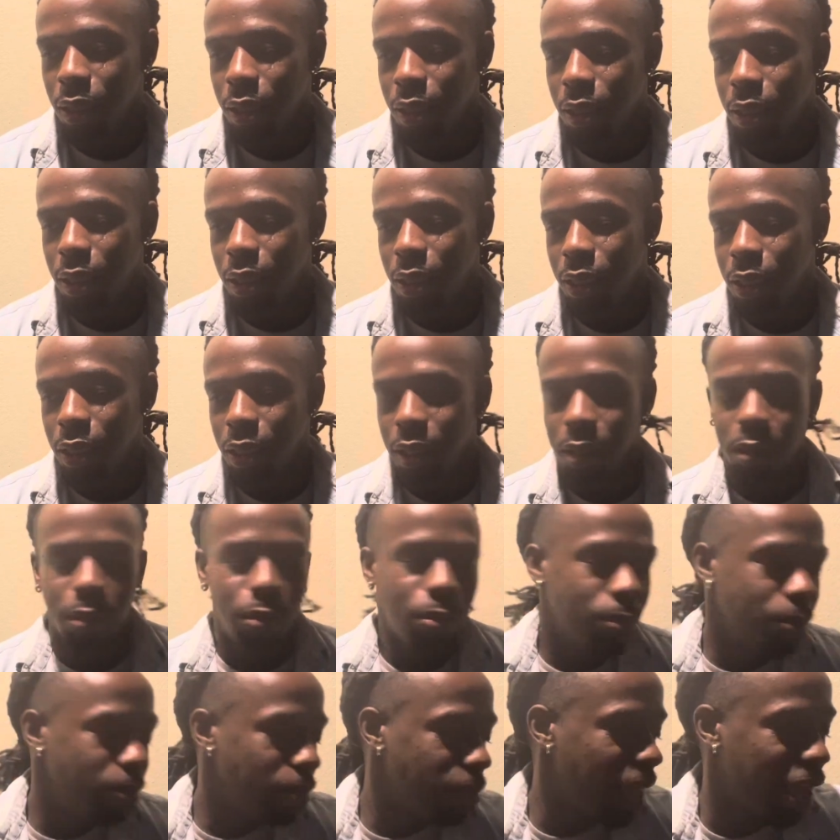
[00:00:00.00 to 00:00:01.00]

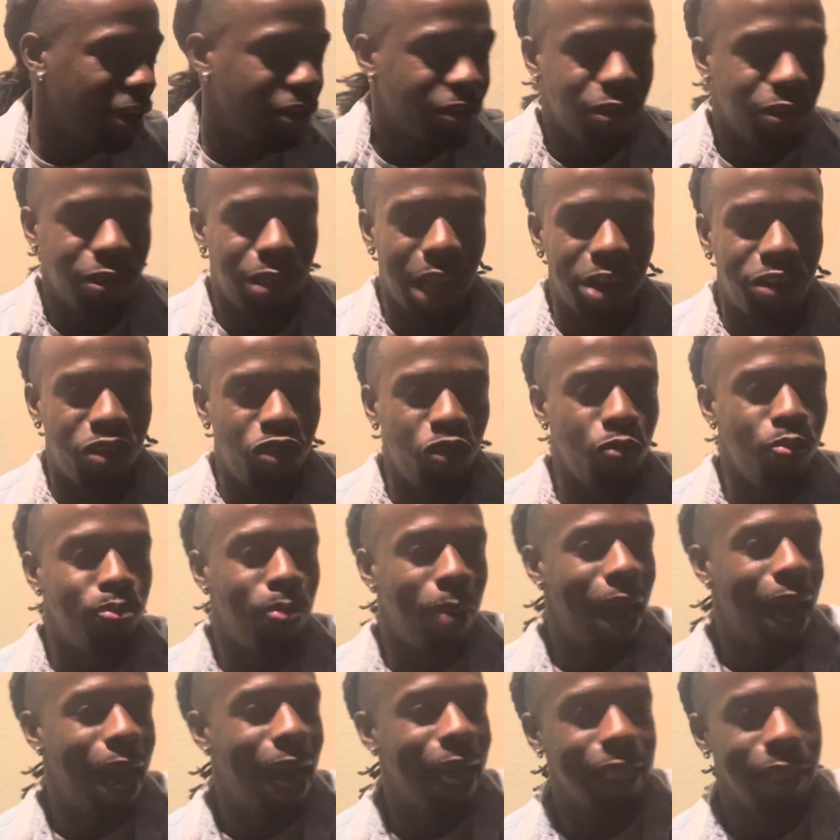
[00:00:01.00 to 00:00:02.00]
that you
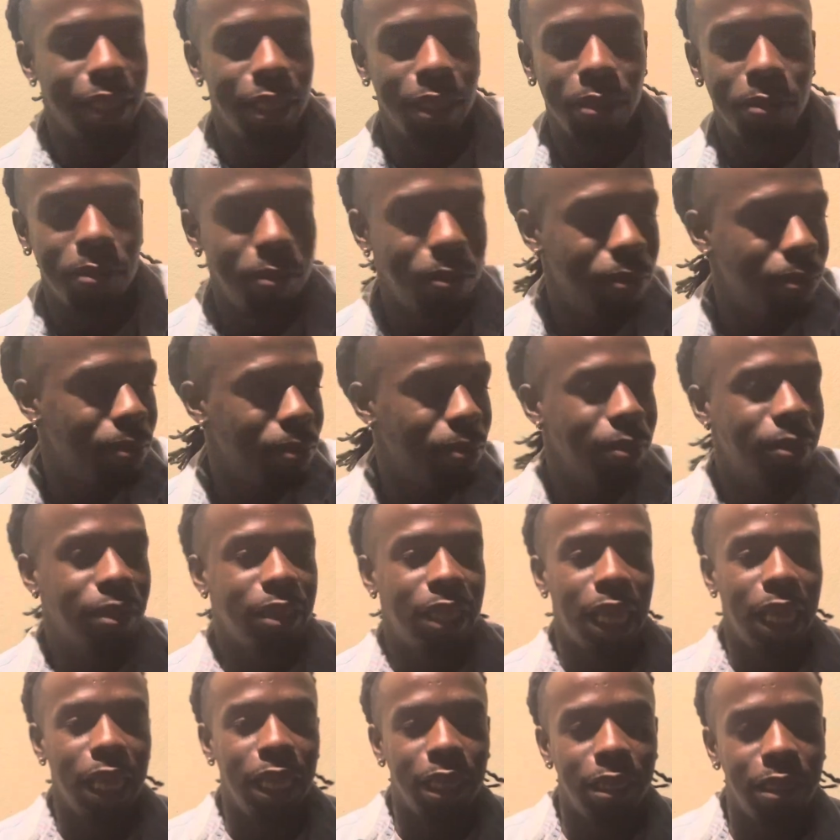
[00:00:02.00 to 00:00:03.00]
buy them
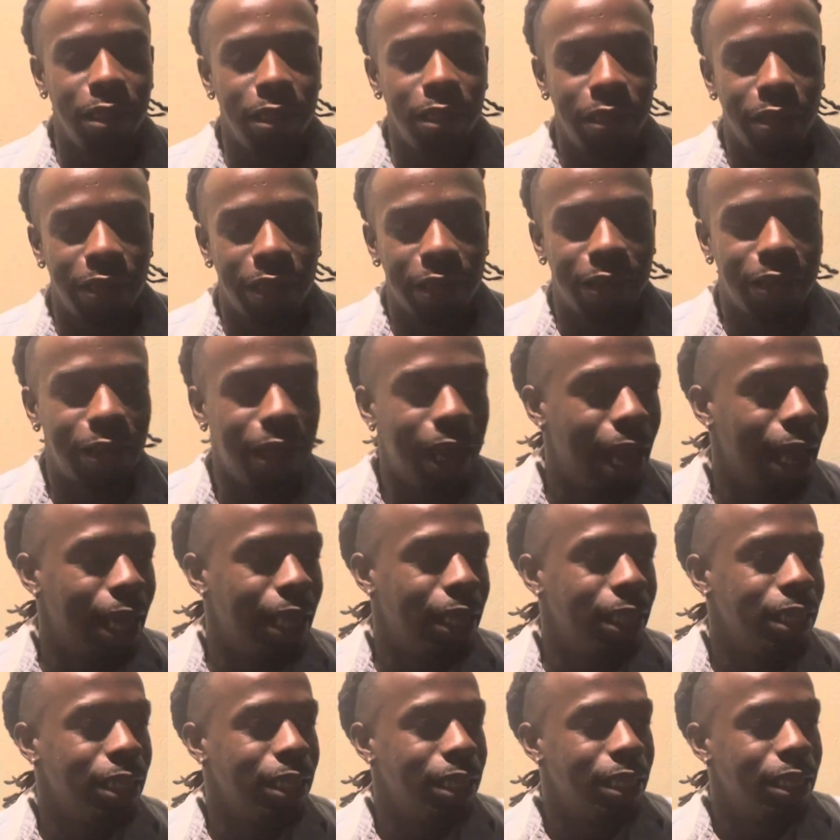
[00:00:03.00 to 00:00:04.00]
things. It's not
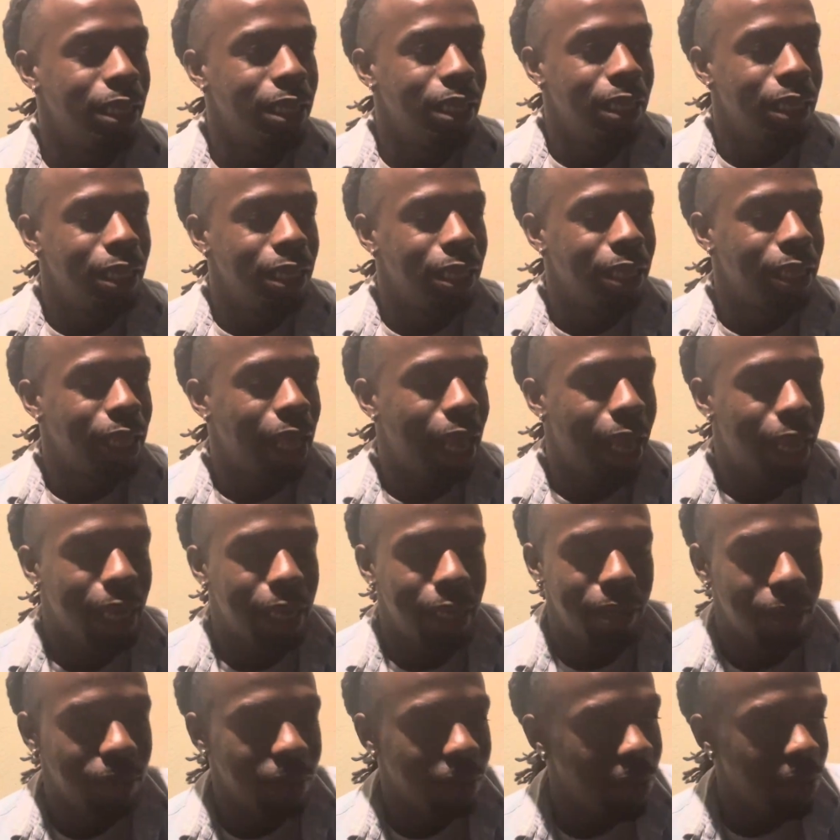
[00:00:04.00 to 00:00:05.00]
that.
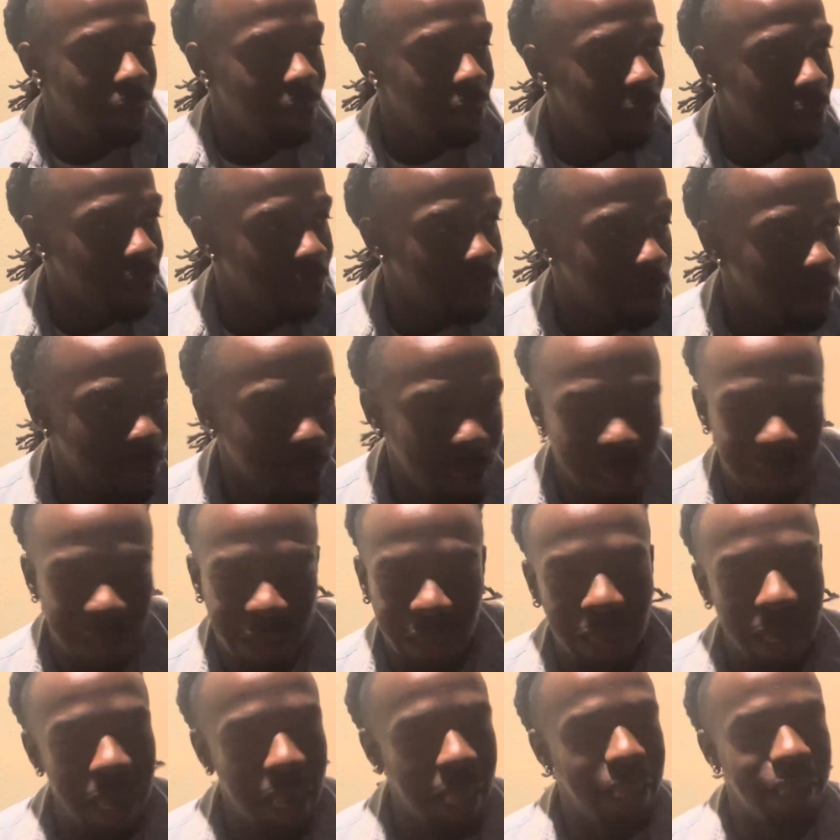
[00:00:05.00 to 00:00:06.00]

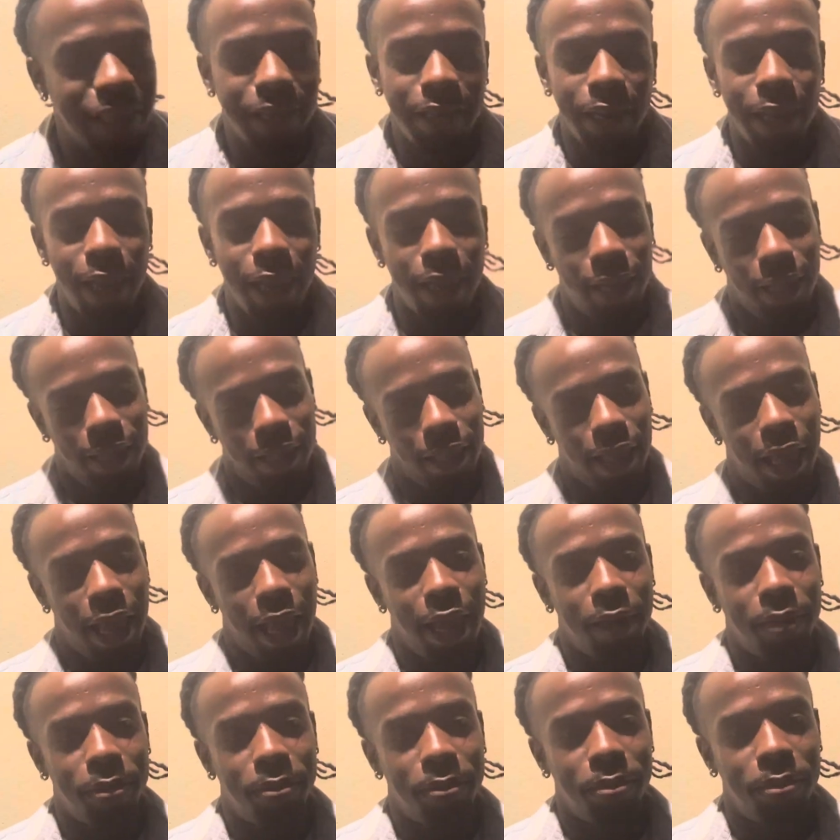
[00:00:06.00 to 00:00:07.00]
It's none of
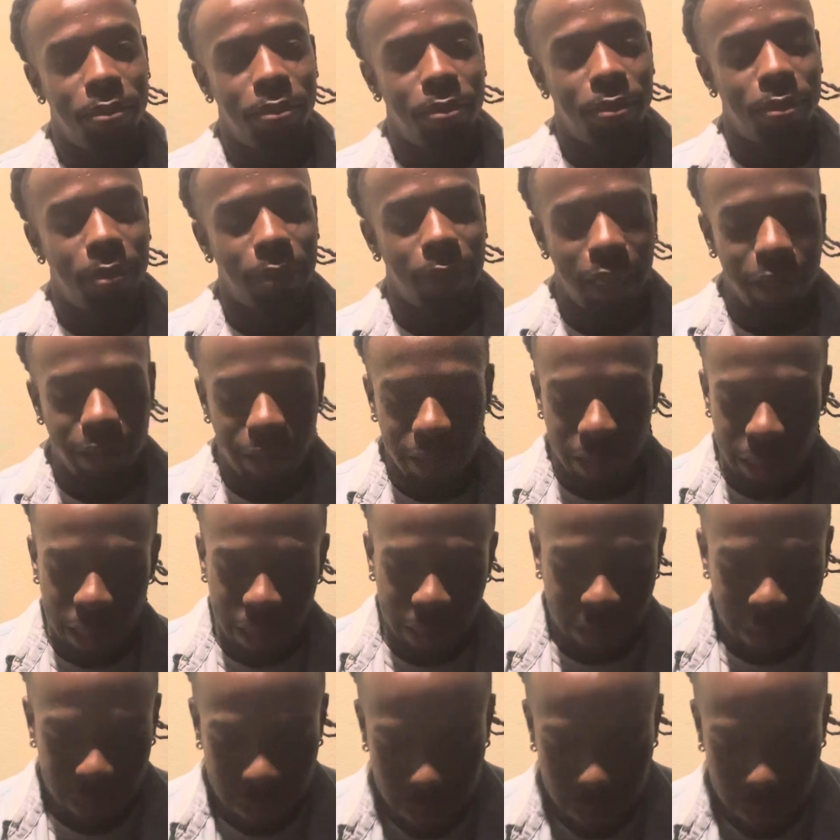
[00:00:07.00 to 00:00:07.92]
that. It's